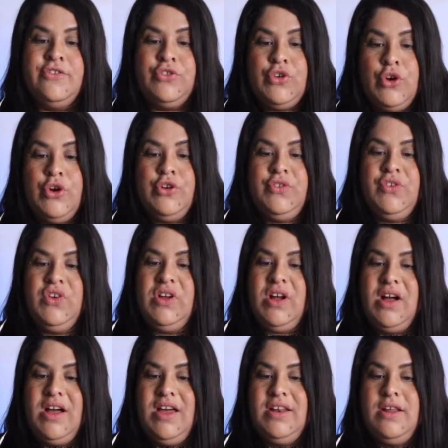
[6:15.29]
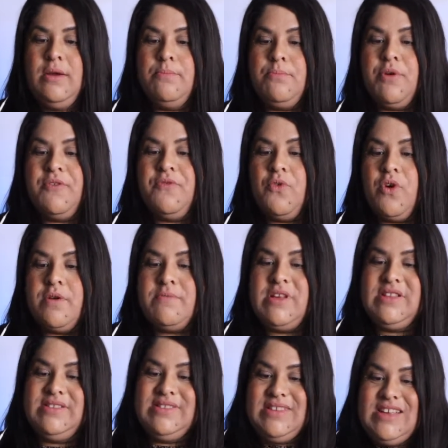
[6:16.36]
turn to God,
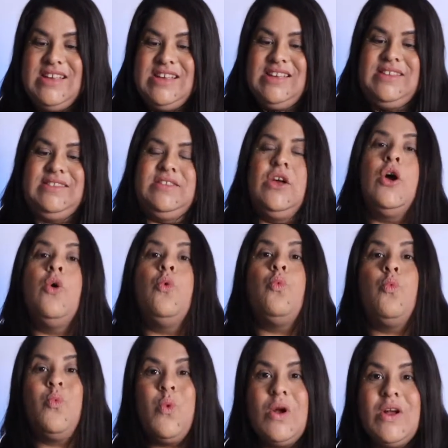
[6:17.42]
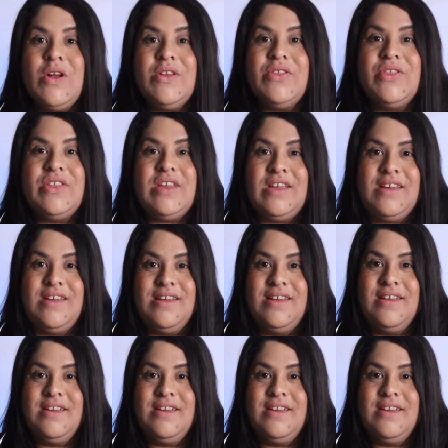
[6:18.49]
performing deeds worthy